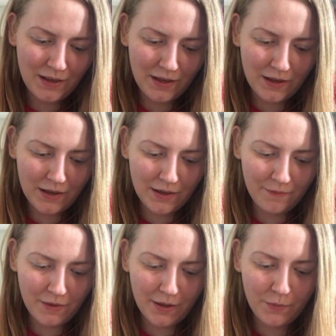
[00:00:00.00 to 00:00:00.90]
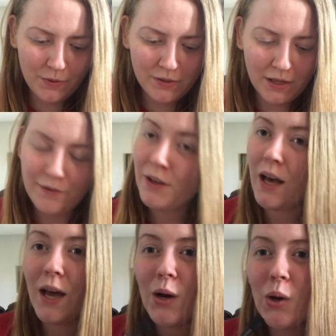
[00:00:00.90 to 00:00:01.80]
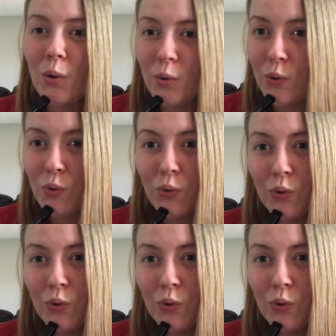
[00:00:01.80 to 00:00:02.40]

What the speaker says: I put avocado.